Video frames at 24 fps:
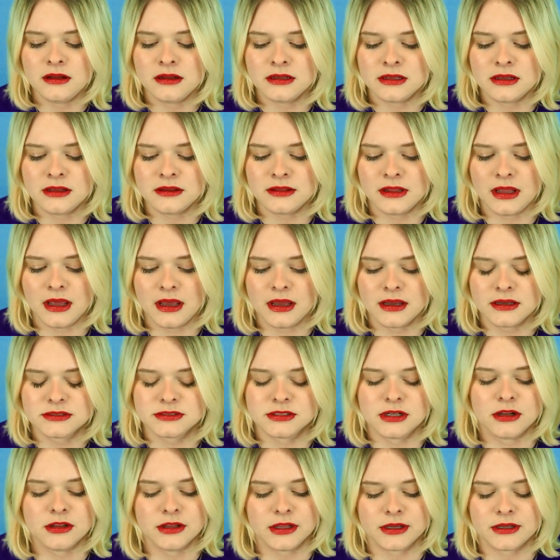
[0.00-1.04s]
thanks. And I
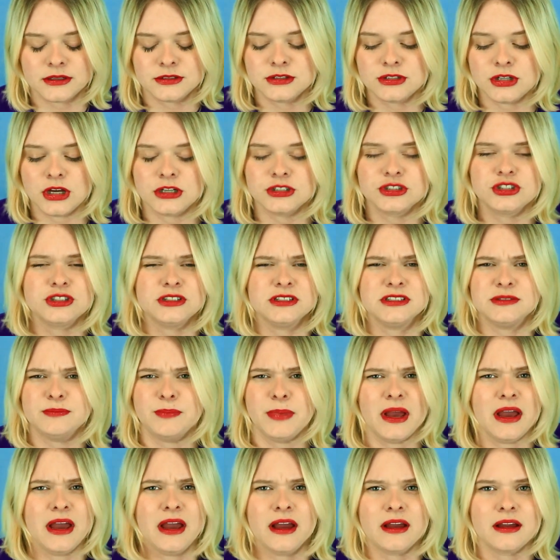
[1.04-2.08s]
like touched his
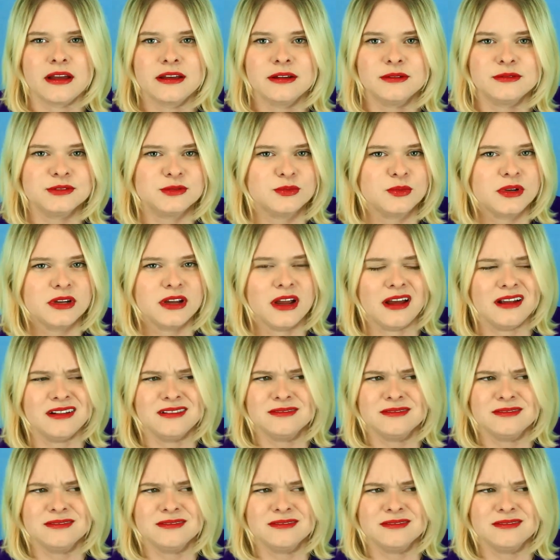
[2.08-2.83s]
back. It was weird. I